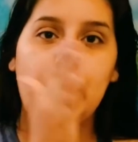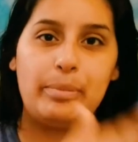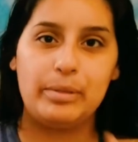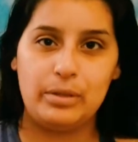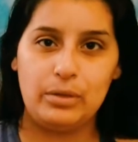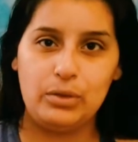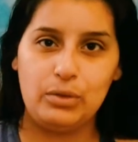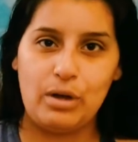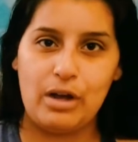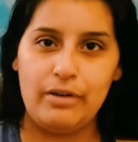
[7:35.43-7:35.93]

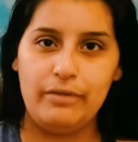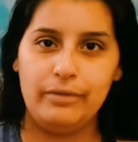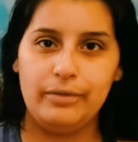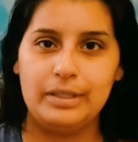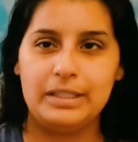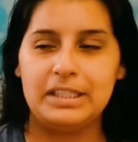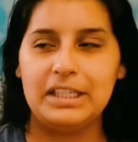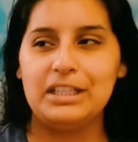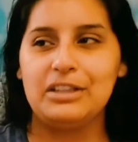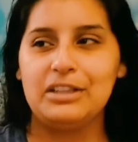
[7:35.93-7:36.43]
episode 12,
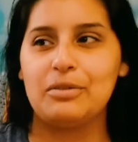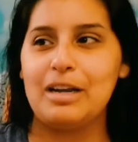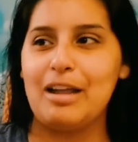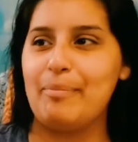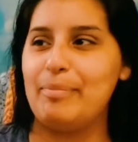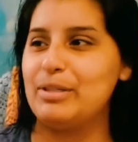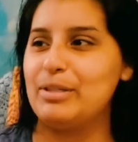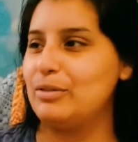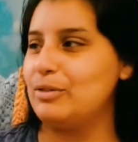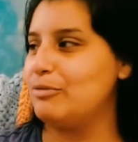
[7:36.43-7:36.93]
C3
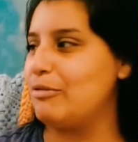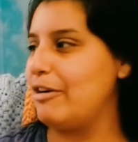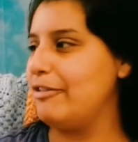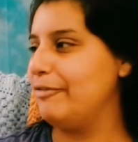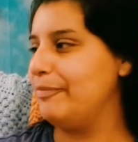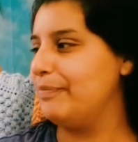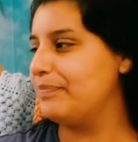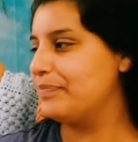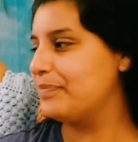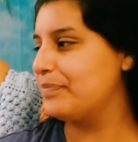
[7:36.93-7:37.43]
episode
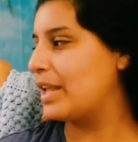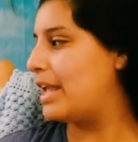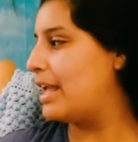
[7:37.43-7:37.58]
12,